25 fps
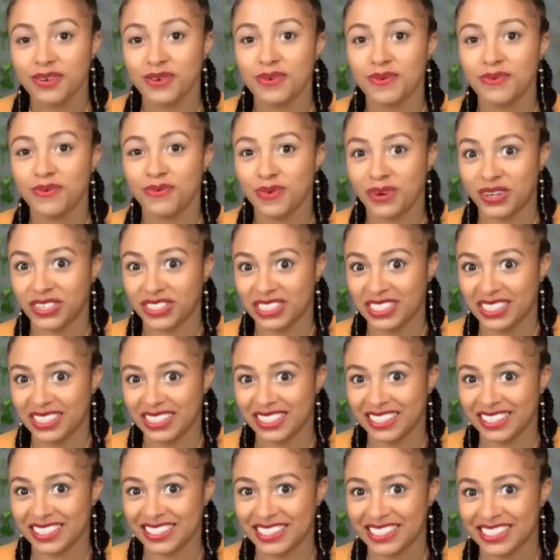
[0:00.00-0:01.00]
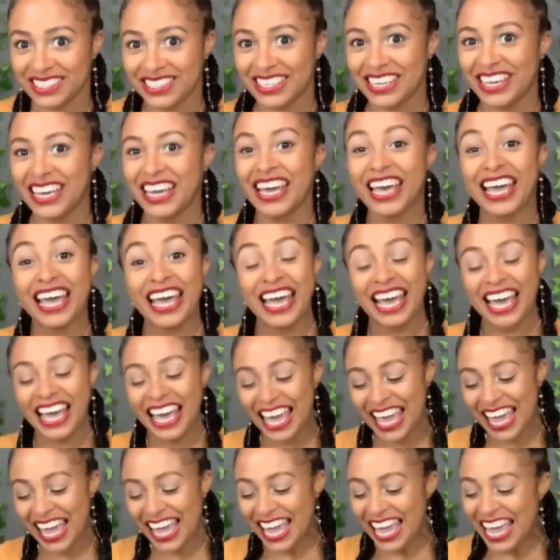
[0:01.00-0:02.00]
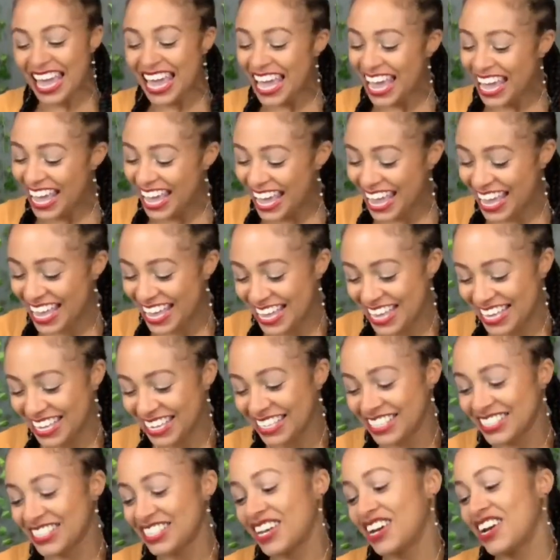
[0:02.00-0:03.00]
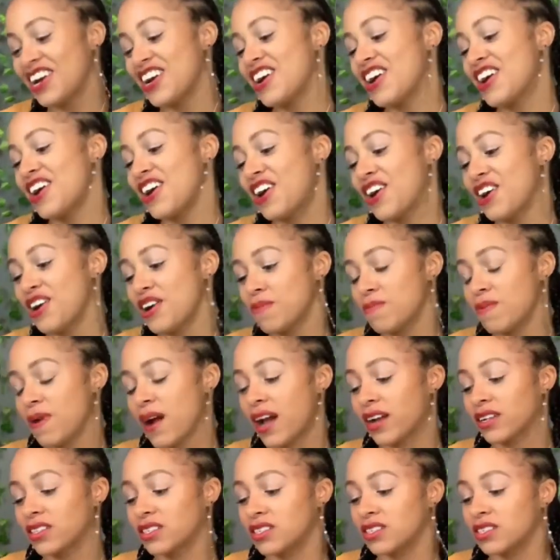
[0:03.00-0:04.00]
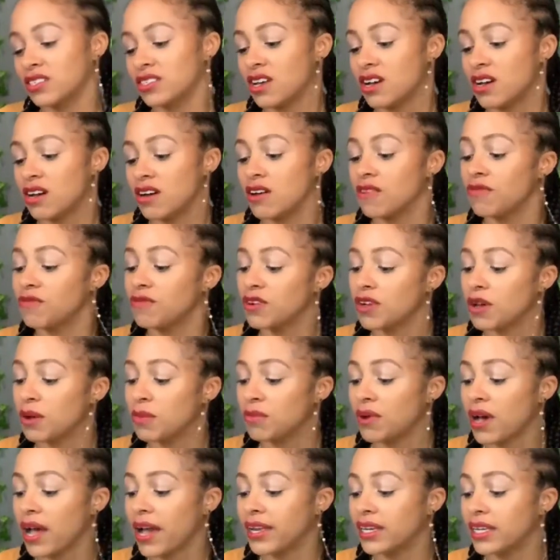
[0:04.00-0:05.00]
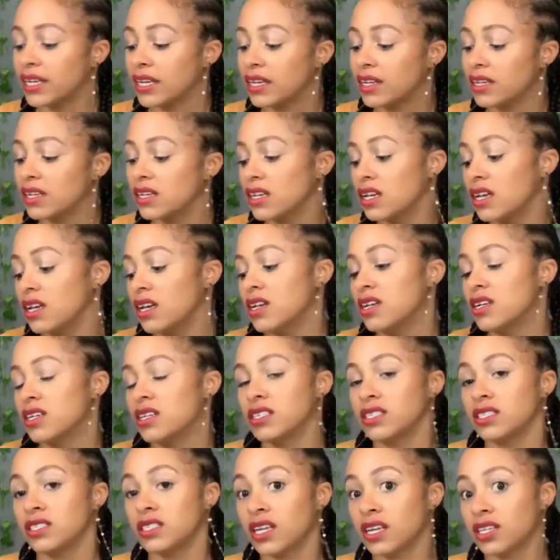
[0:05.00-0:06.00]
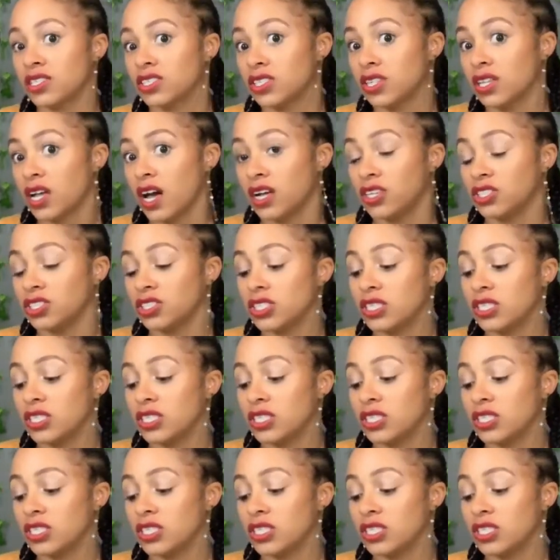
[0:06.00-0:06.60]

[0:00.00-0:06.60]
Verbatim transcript: what she does is her practice of combining sexual